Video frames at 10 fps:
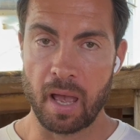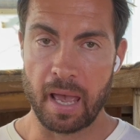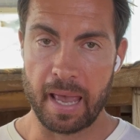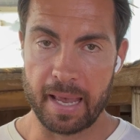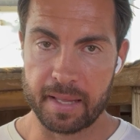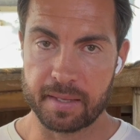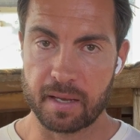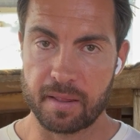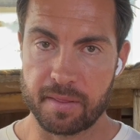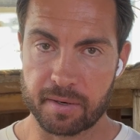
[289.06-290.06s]
And
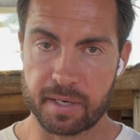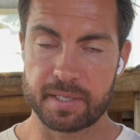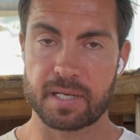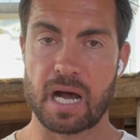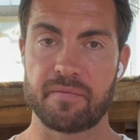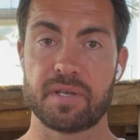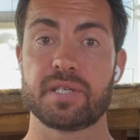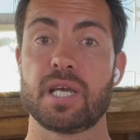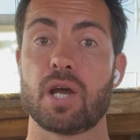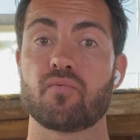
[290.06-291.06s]
there is
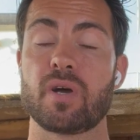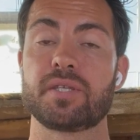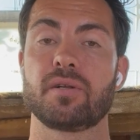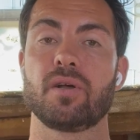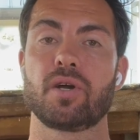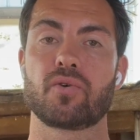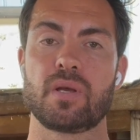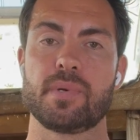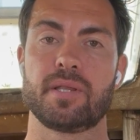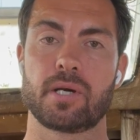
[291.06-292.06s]
obviously a rental
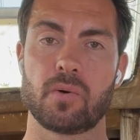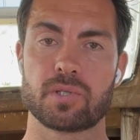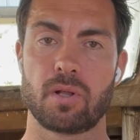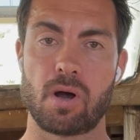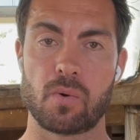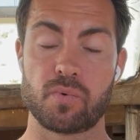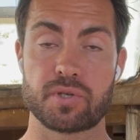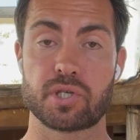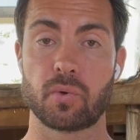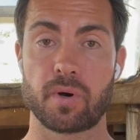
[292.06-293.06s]
agreement that goes along with
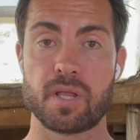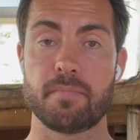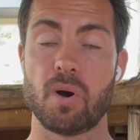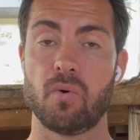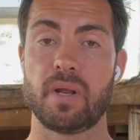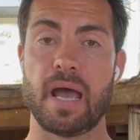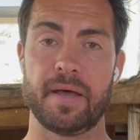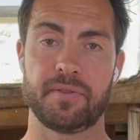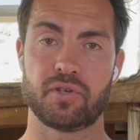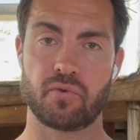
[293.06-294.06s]
storing the boat
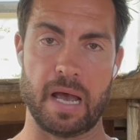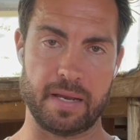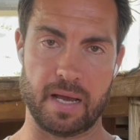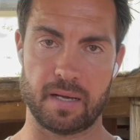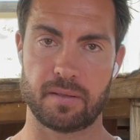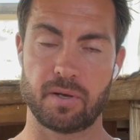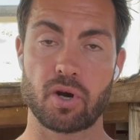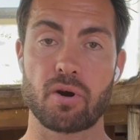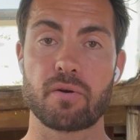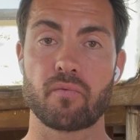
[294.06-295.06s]
at the dry dock. The
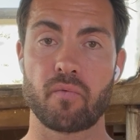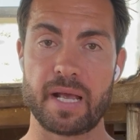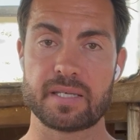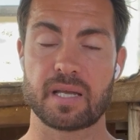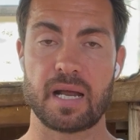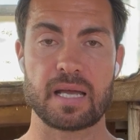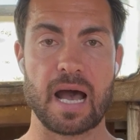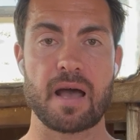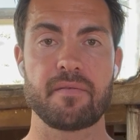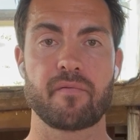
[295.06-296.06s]
current rates that I
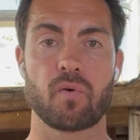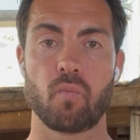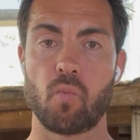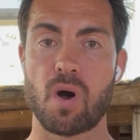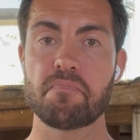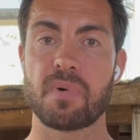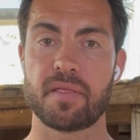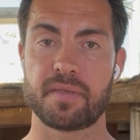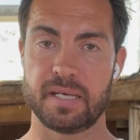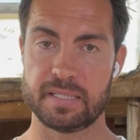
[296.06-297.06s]
got for 1
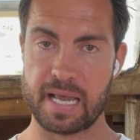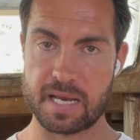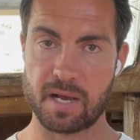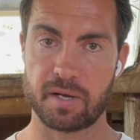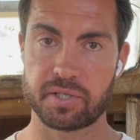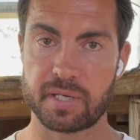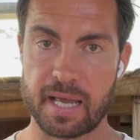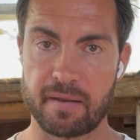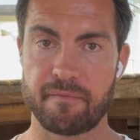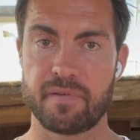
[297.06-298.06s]
month is
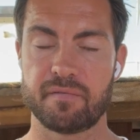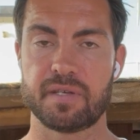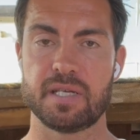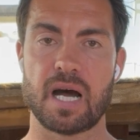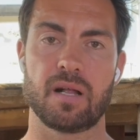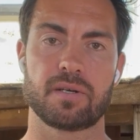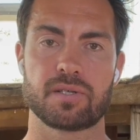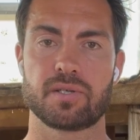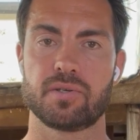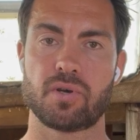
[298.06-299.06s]
$850.
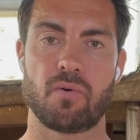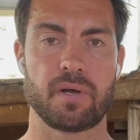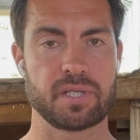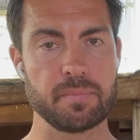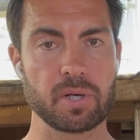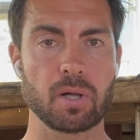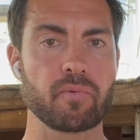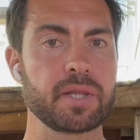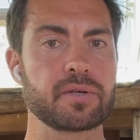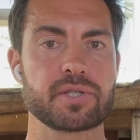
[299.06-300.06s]
So a typical
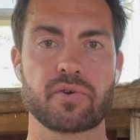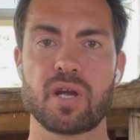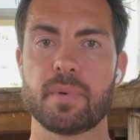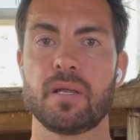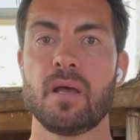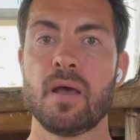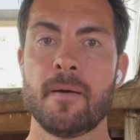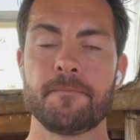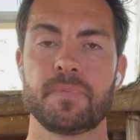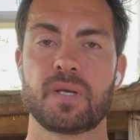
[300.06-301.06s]
renter's agreement
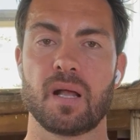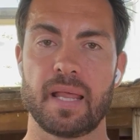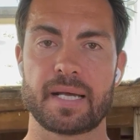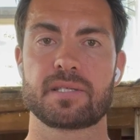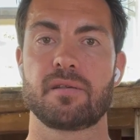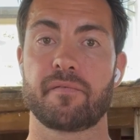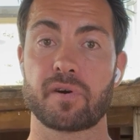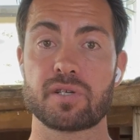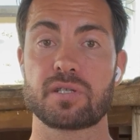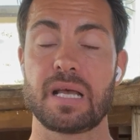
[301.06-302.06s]
collects the
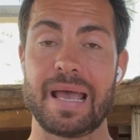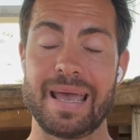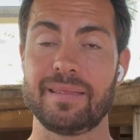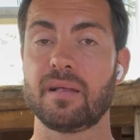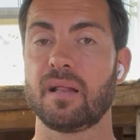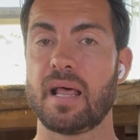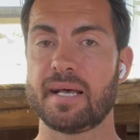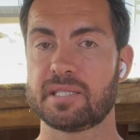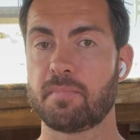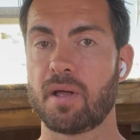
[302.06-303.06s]
first and
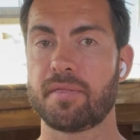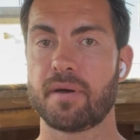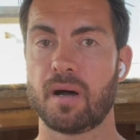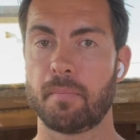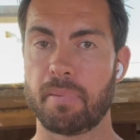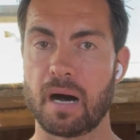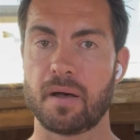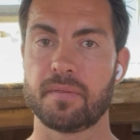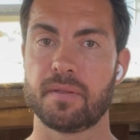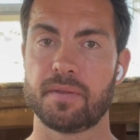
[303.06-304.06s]
last month
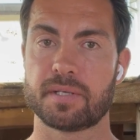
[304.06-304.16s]
upon the